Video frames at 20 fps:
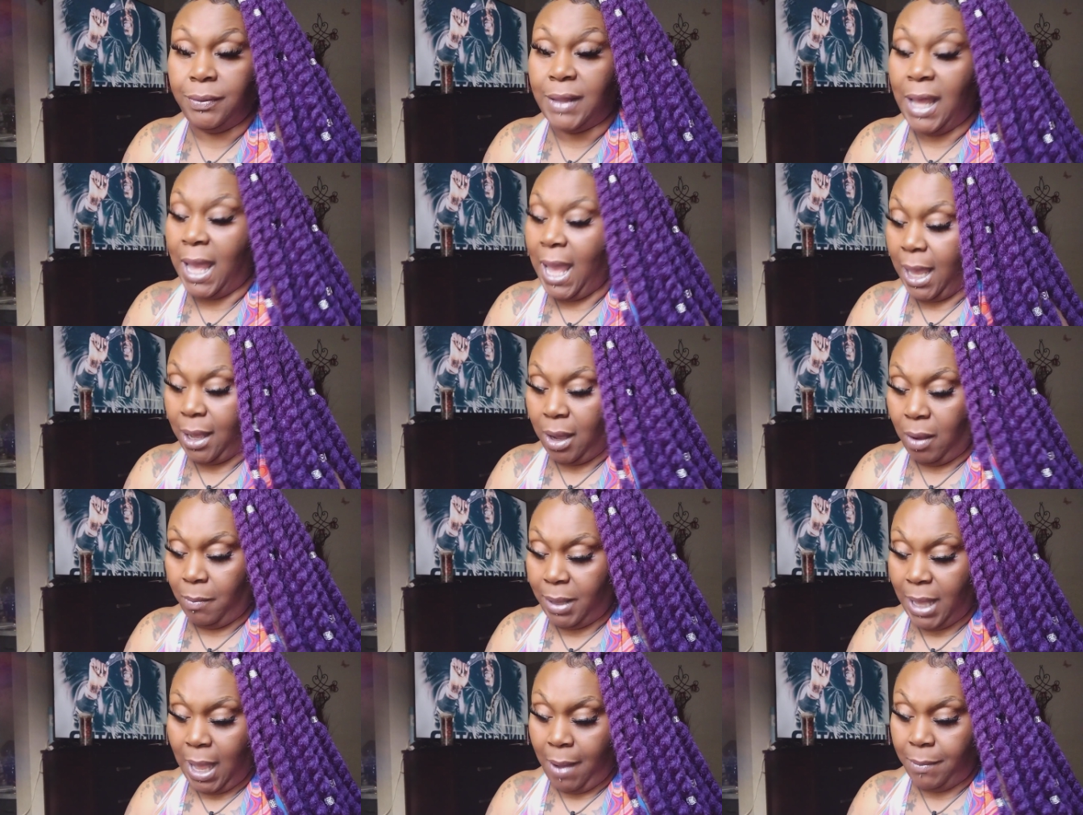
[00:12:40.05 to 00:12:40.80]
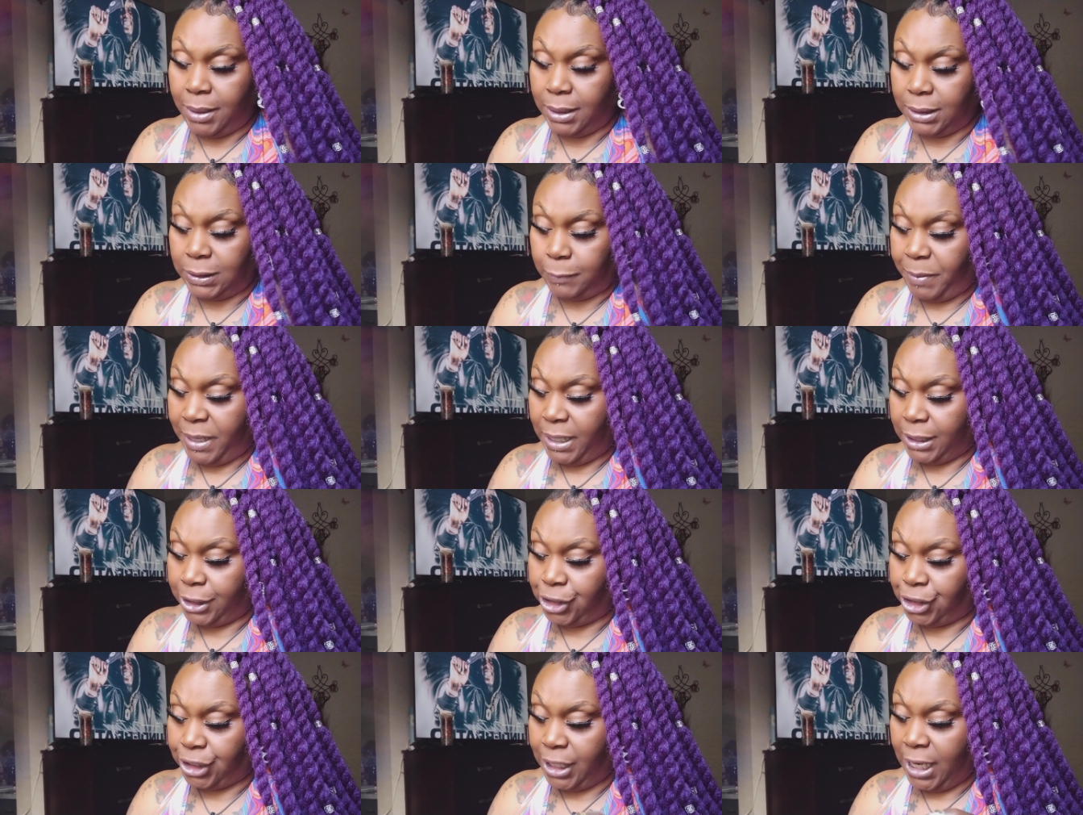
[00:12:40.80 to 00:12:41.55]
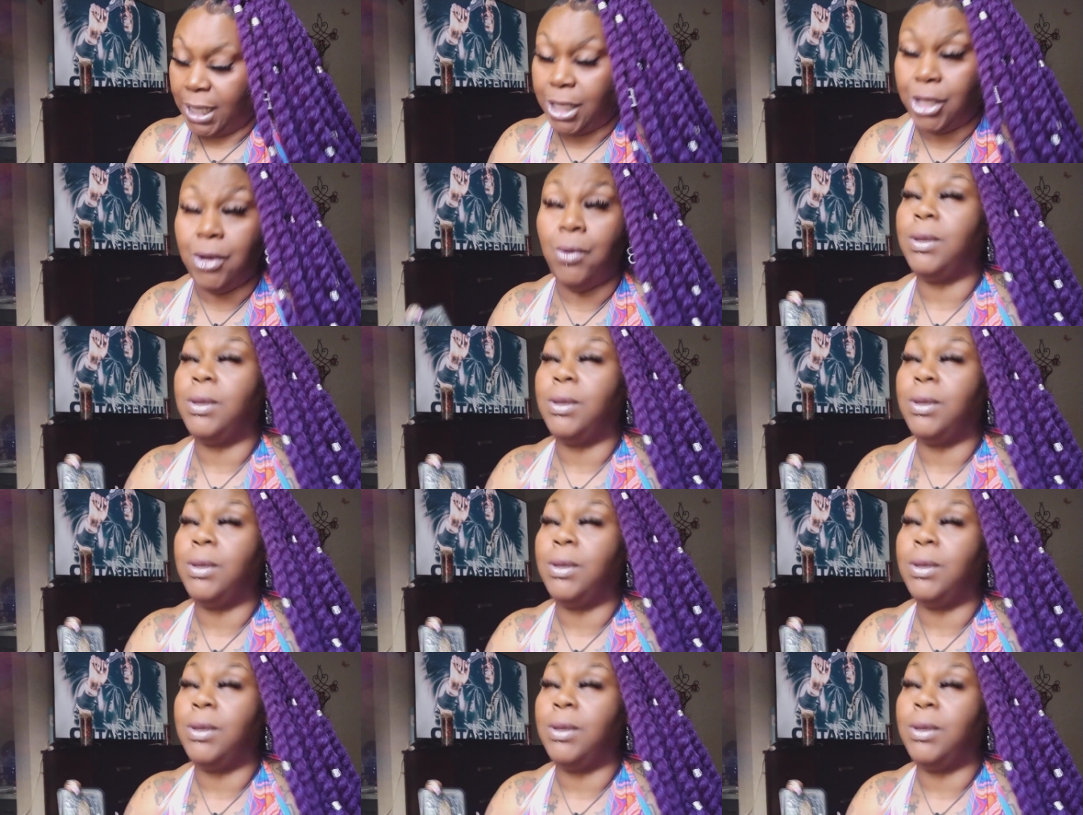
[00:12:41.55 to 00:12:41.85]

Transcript: they ain't gonna be able to spend shit.